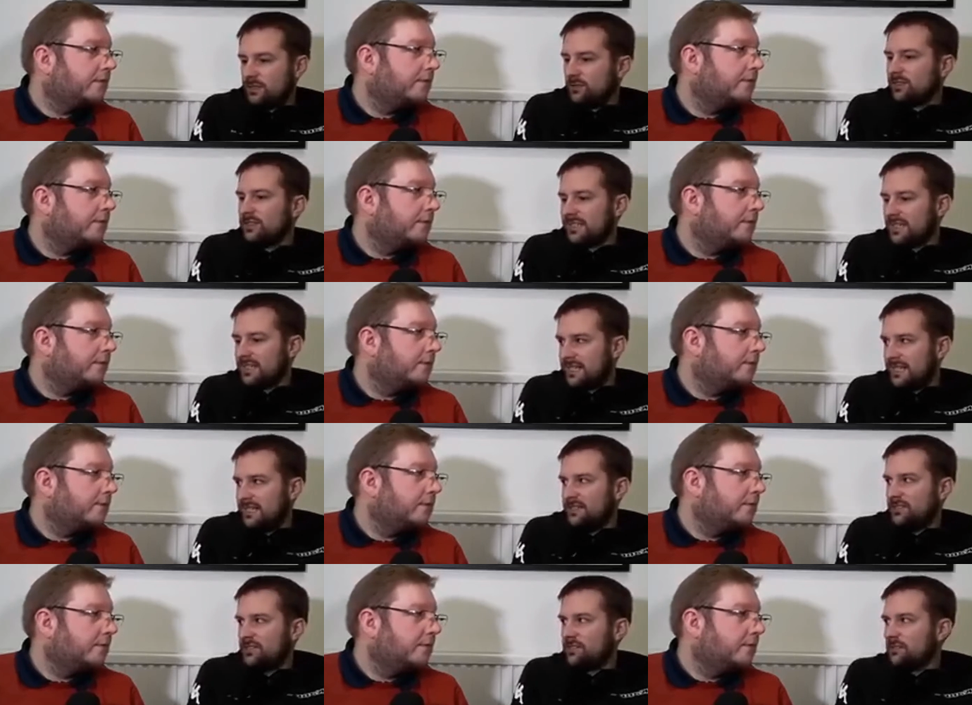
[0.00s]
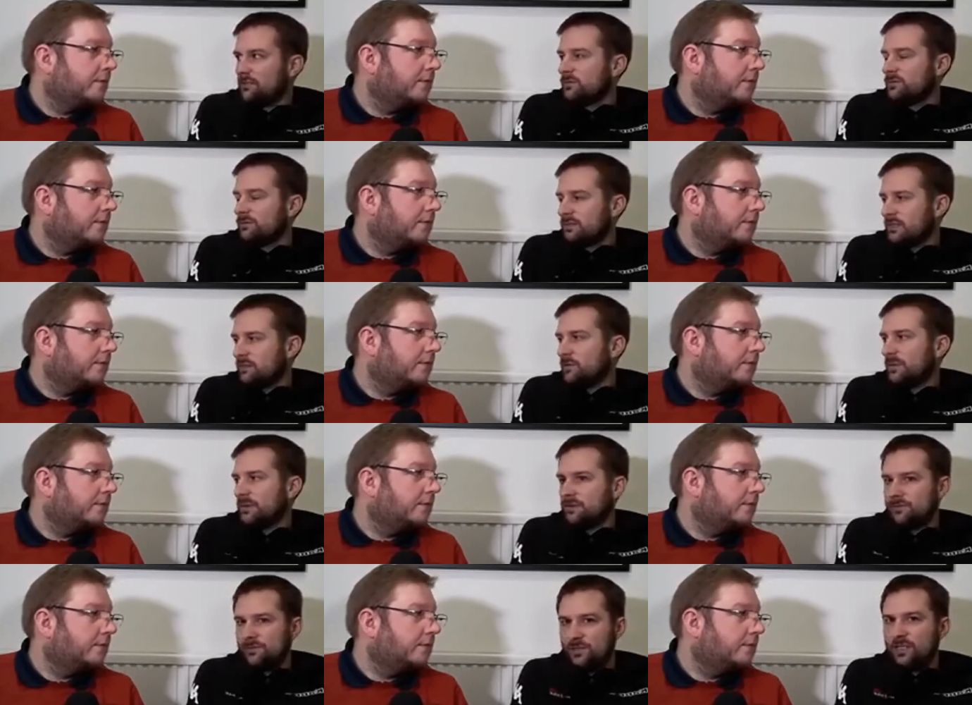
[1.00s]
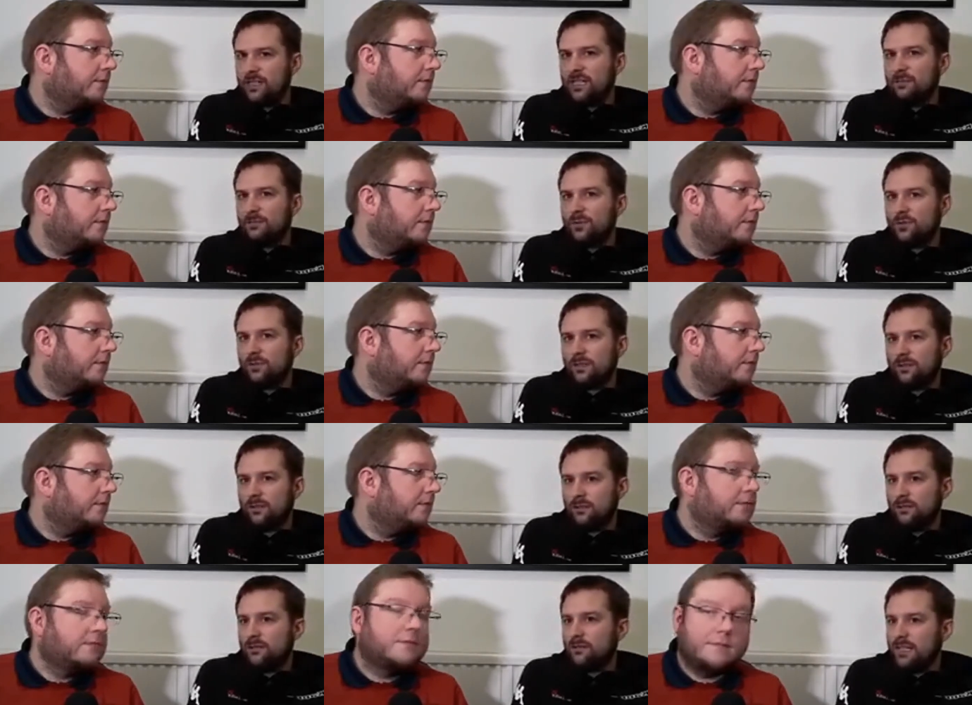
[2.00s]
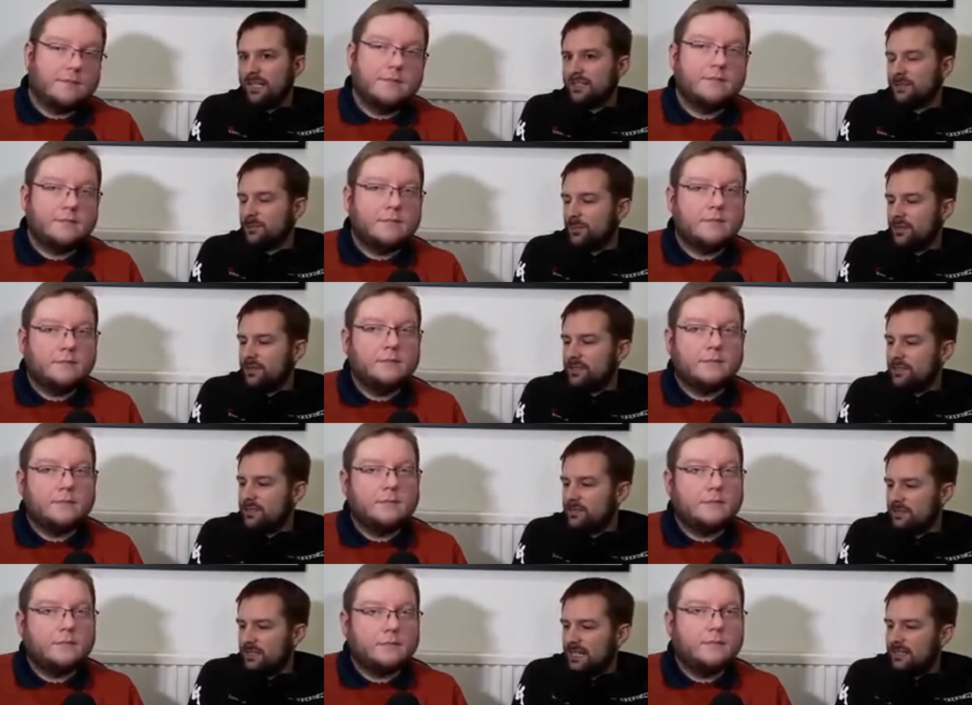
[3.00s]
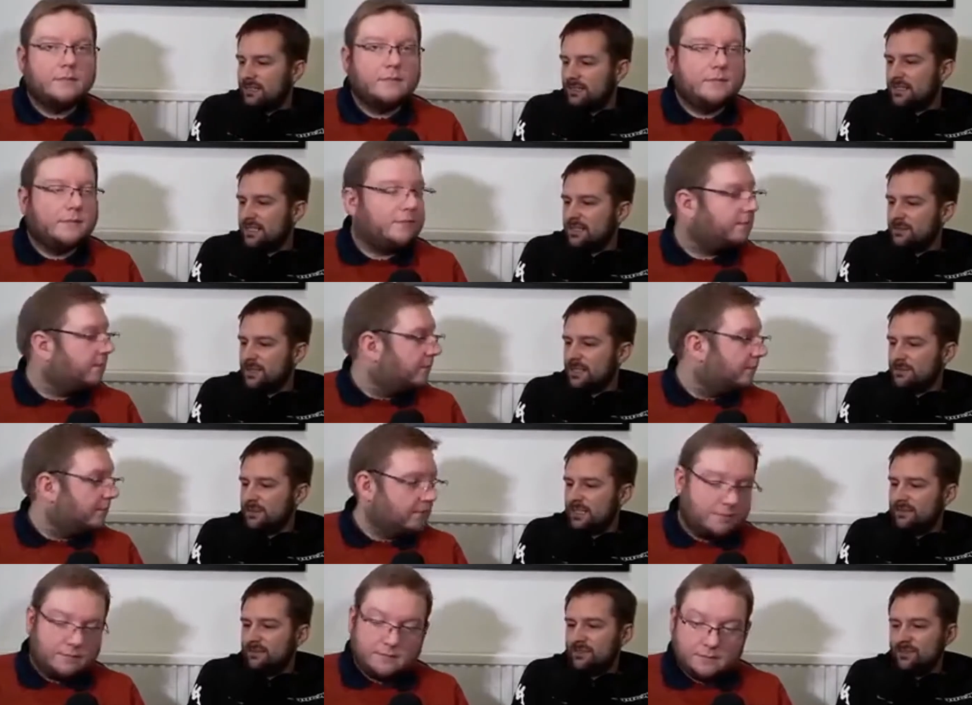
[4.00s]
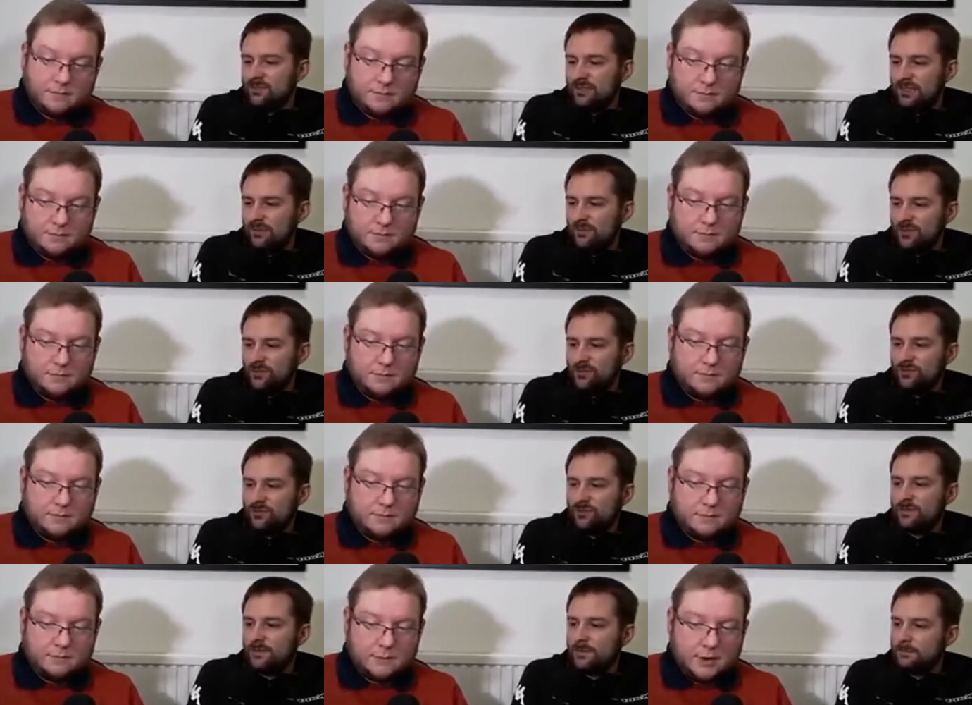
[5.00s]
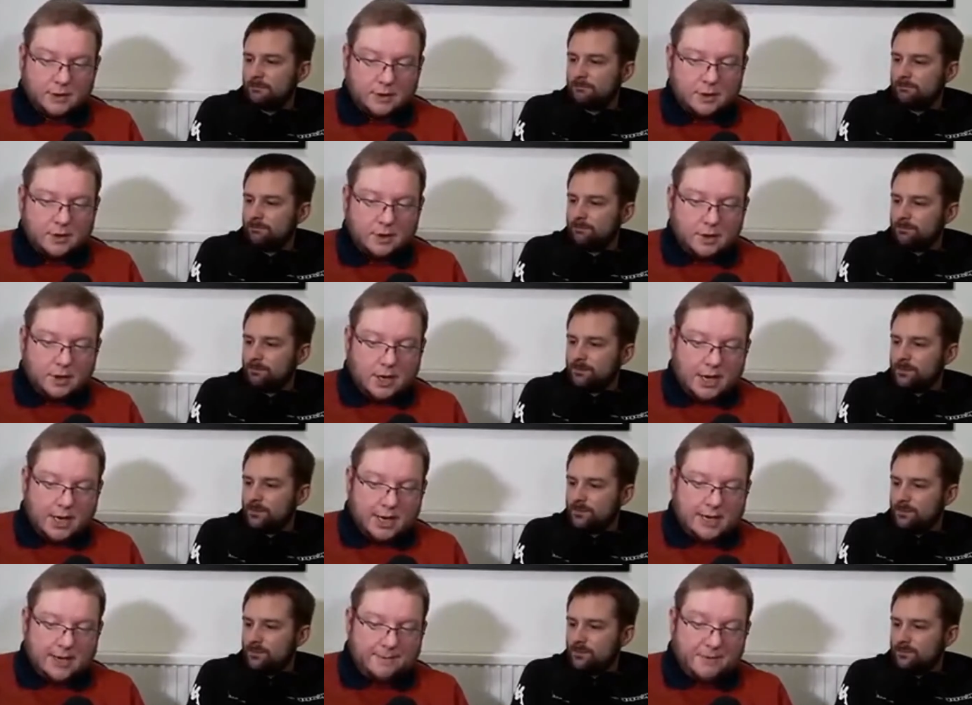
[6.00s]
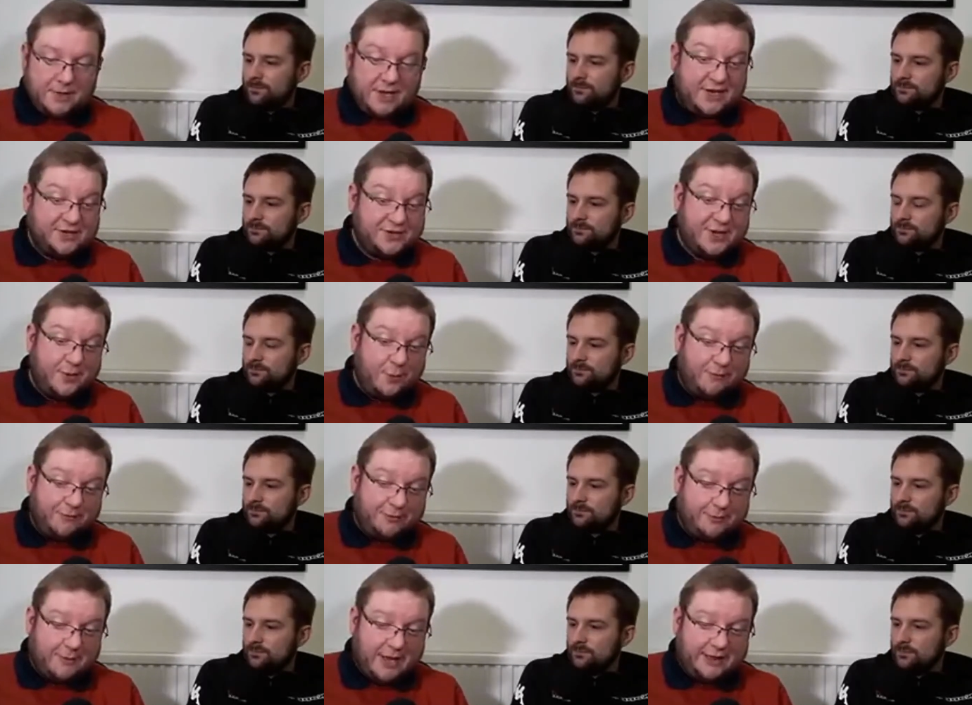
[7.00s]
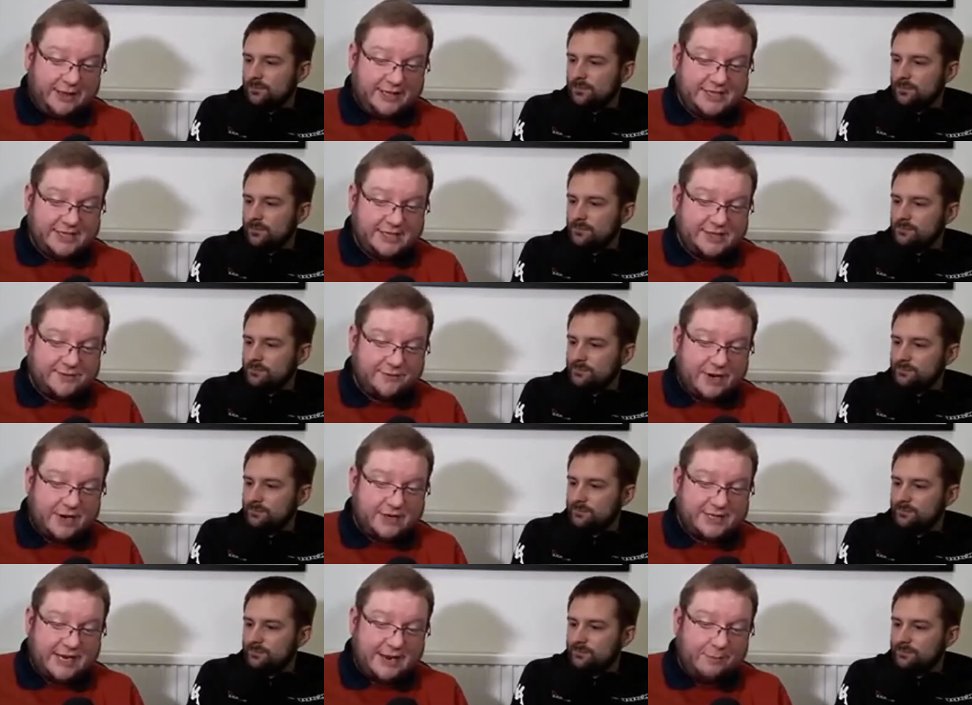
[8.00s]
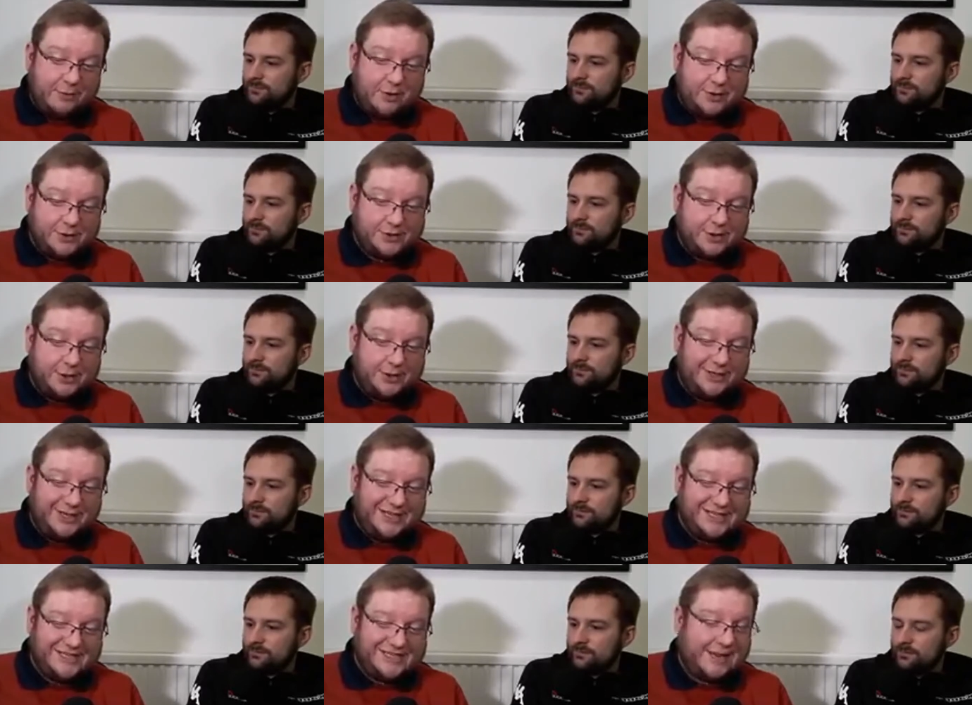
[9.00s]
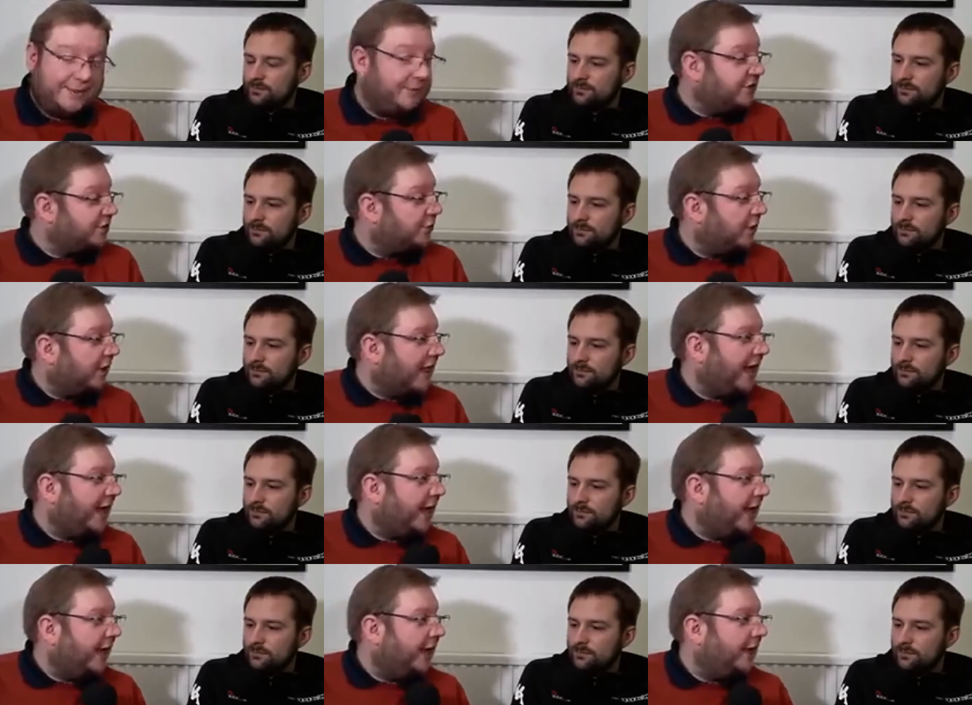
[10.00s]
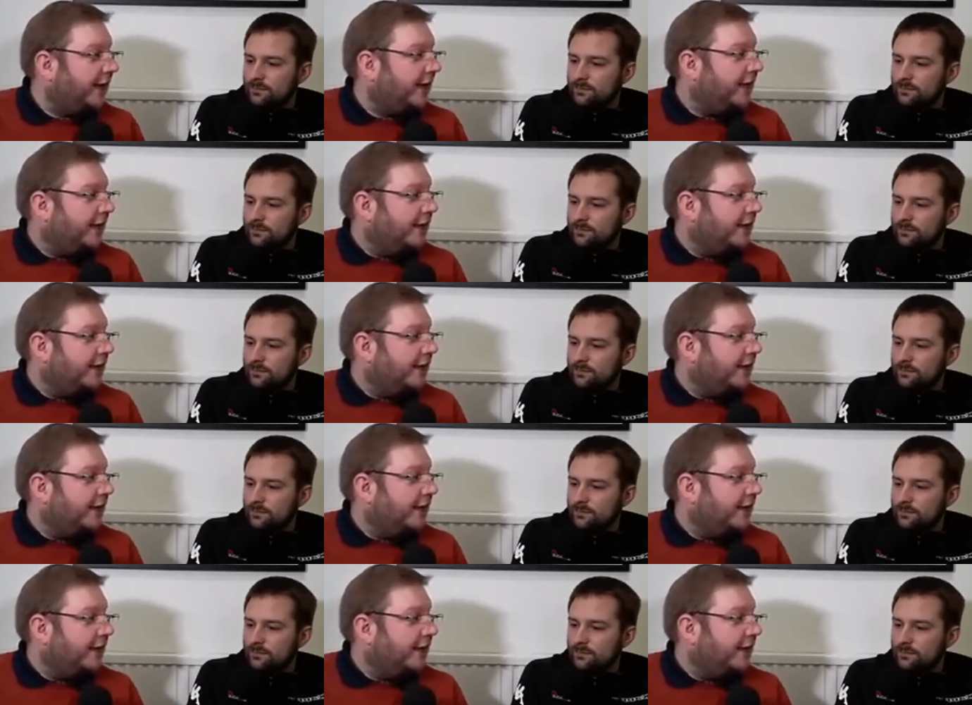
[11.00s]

Speaker 1: whereas you look at say cash, you know Daryl Powell's going to get more out of lesser players. Can Steve McNamara do that? I'm not
Speaker 2: sure. Um, the interesting one from that list, as far as I'm concerned, is Samisoni Langi,